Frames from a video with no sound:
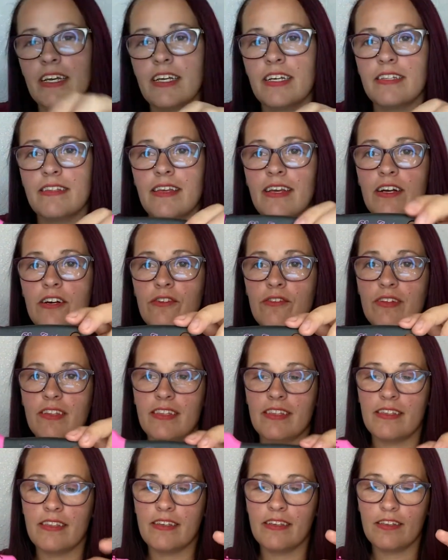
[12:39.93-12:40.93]
Now,
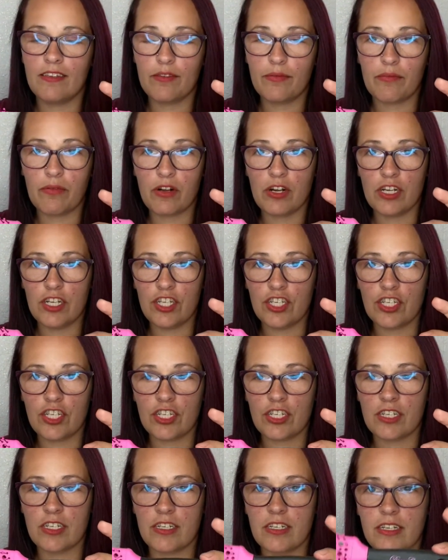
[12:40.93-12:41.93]
this brush
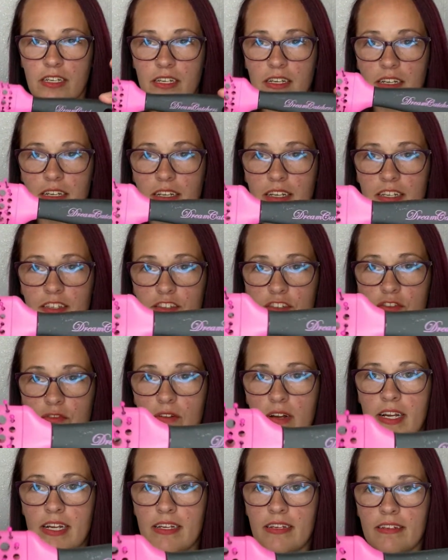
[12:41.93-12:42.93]
is
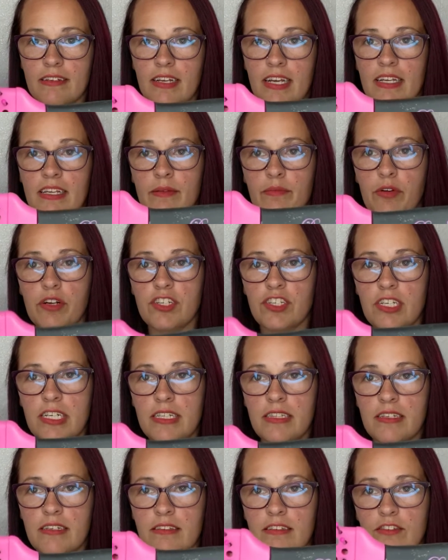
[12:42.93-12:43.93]
great. Any brush like
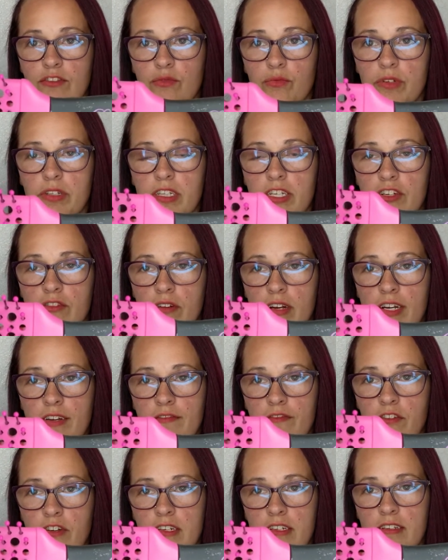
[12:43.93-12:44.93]
this is really great
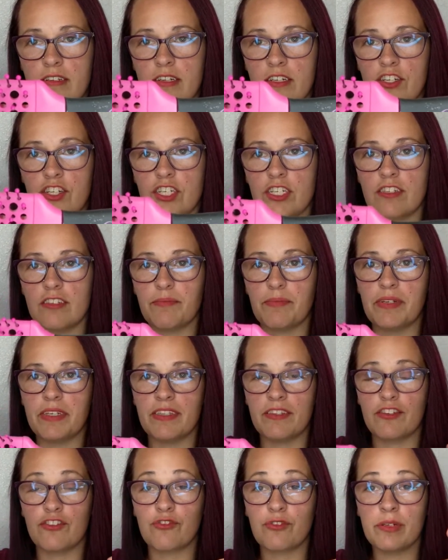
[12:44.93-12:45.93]
for extensions, but
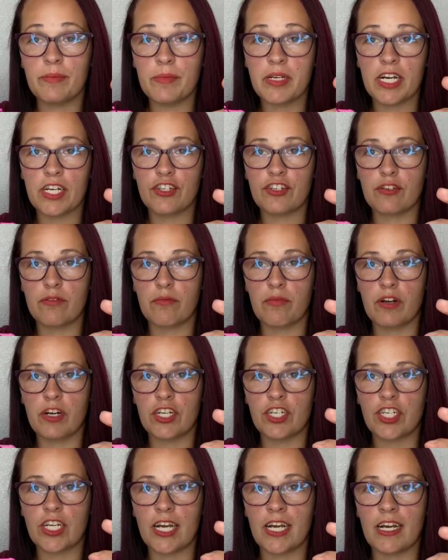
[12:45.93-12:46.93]
the Dreamcatcher brush
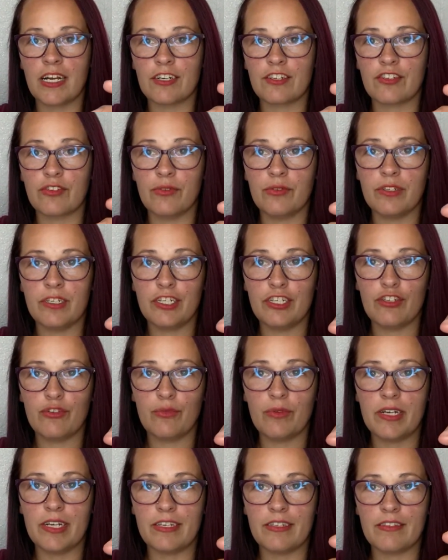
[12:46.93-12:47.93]
actually
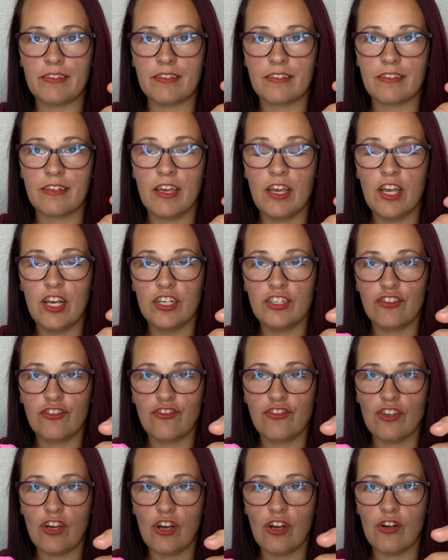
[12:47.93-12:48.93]
twists.
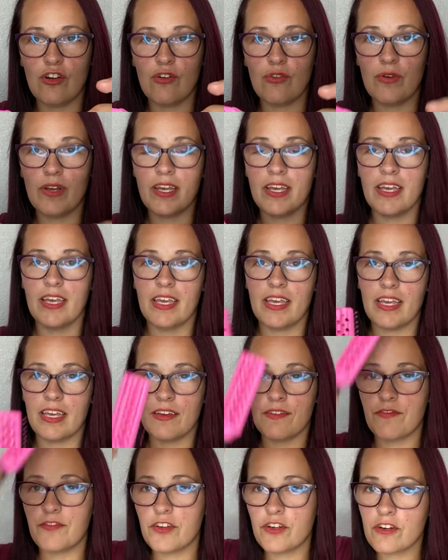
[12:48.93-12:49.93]
So
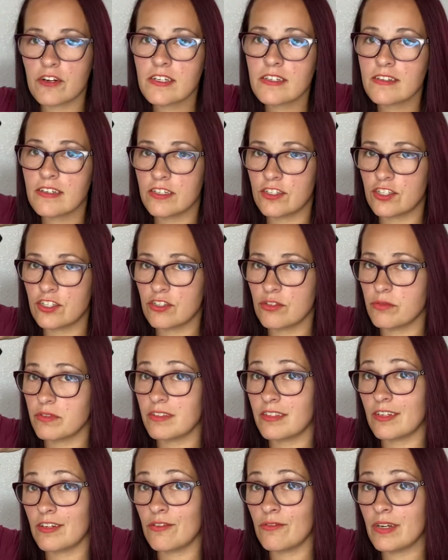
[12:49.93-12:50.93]
if your extensions, which
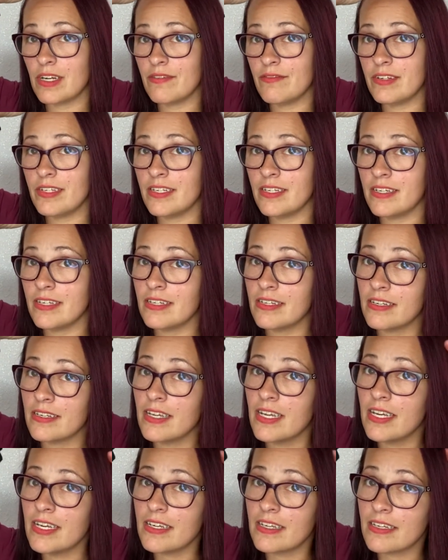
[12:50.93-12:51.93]
I don't have any in,
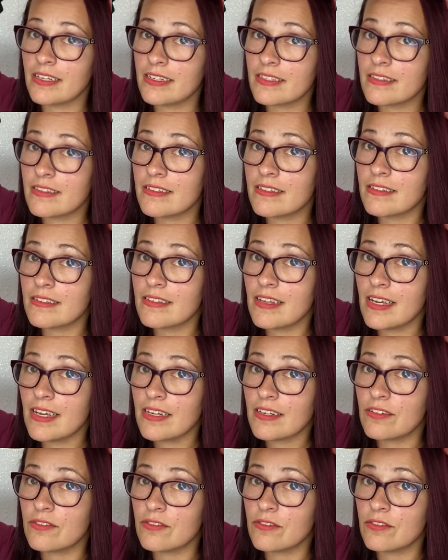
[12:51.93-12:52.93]
gets
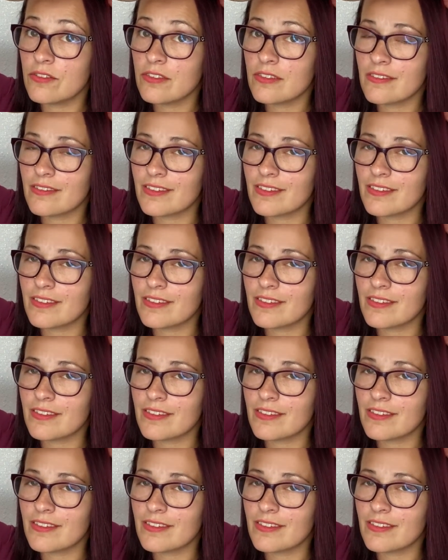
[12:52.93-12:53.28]
snaggled,